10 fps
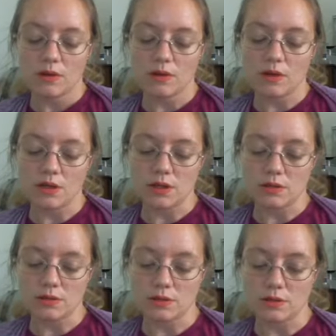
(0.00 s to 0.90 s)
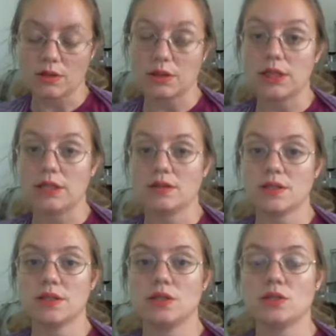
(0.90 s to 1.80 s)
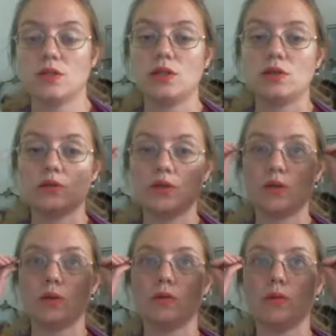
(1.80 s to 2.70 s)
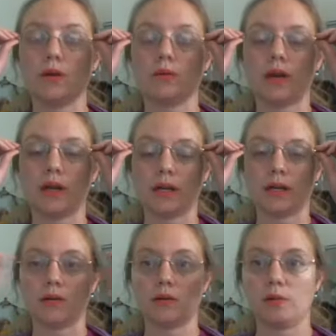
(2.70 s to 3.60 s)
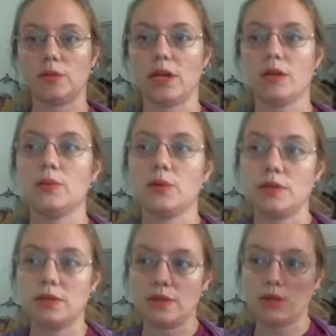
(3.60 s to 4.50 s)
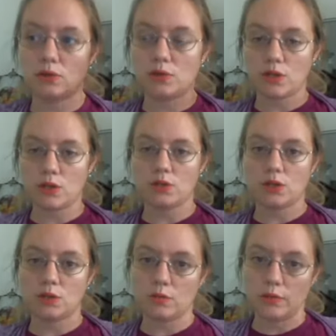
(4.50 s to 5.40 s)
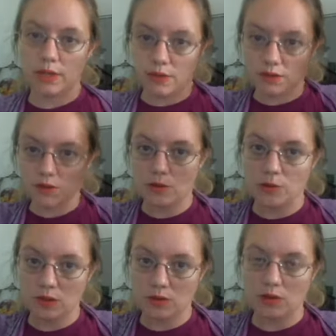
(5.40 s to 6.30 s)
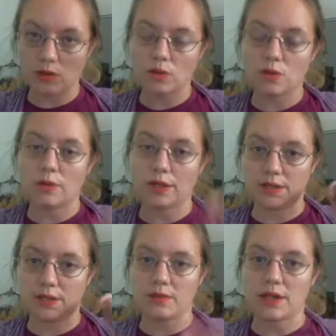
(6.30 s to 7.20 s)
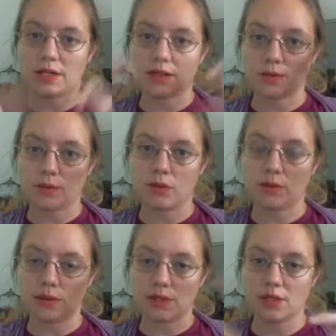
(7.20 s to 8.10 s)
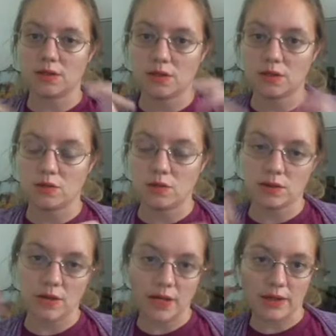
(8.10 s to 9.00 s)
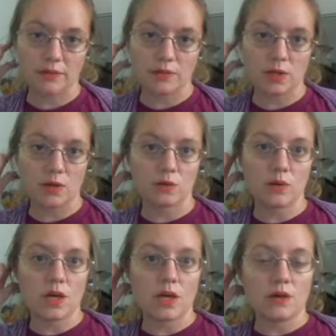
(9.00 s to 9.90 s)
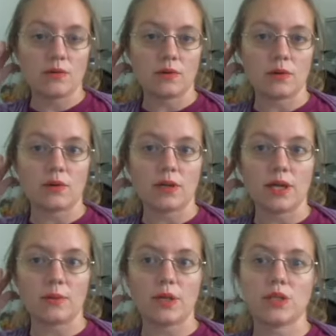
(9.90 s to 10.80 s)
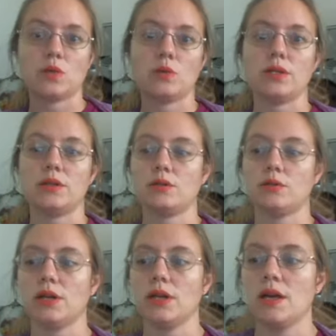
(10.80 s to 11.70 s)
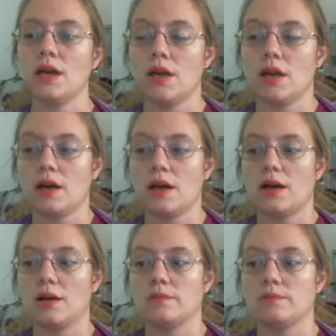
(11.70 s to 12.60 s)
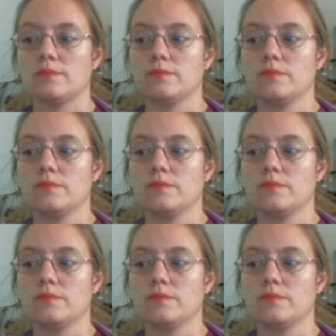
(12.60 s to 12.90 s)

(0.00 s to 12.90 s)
the the links to the YouTube on my on when I upload this video to YouTube in the description on YouTube I'll see if I can upload the links to the highlight video for campaign 23 um,